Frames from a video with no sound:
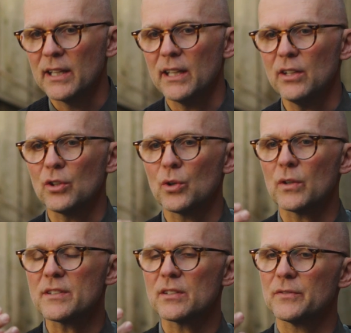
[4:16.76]
In the
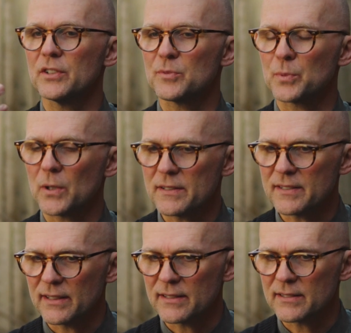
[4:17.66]
course of this
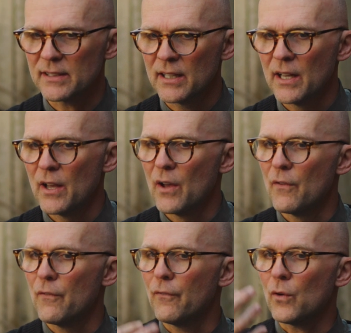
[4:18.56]
process,
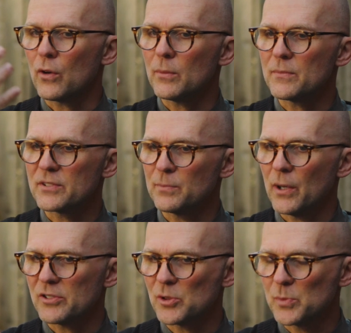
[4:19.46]
forms and
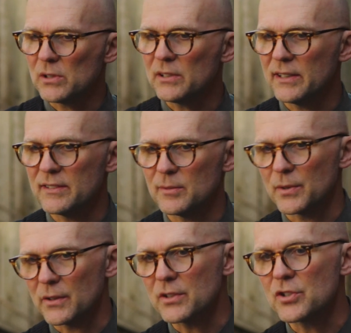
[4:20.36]
possibilities
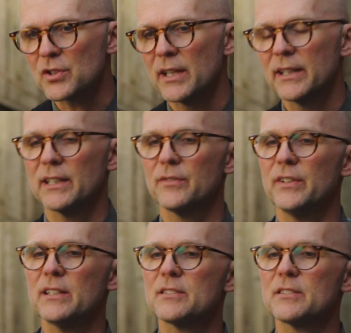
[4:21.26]
emerge that we